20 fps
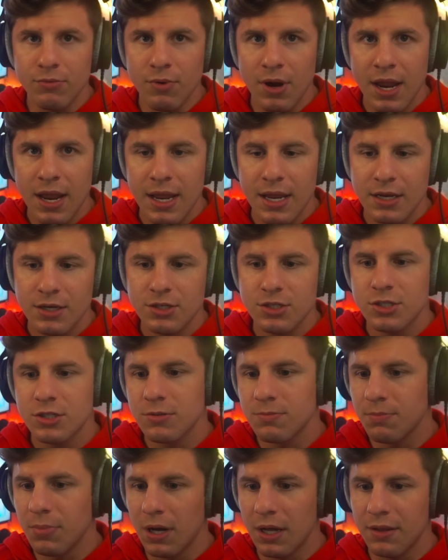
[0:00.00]
range,
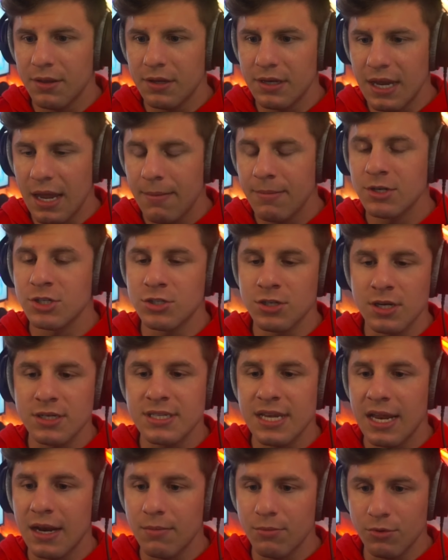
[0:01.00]
but the damage does
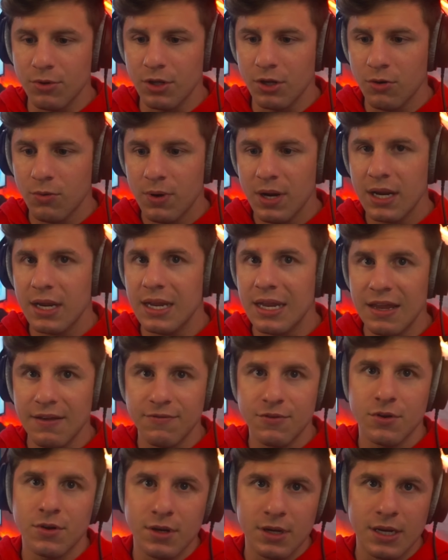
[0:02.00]
add up really quick
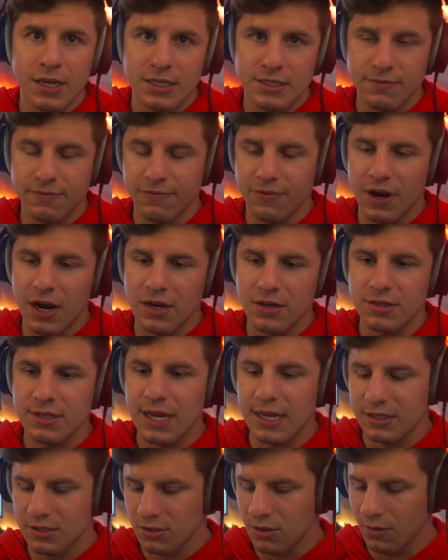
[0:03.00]
if you can get some fire
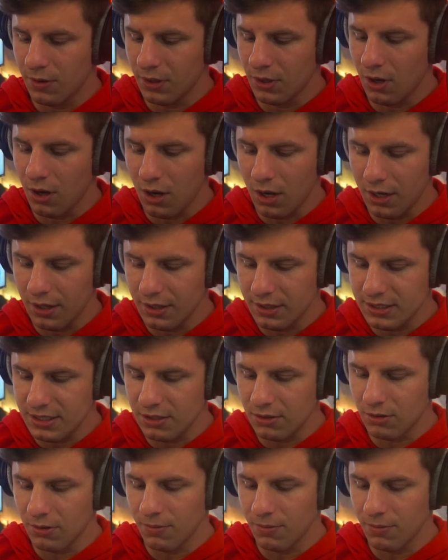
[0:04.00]
stacks going on a single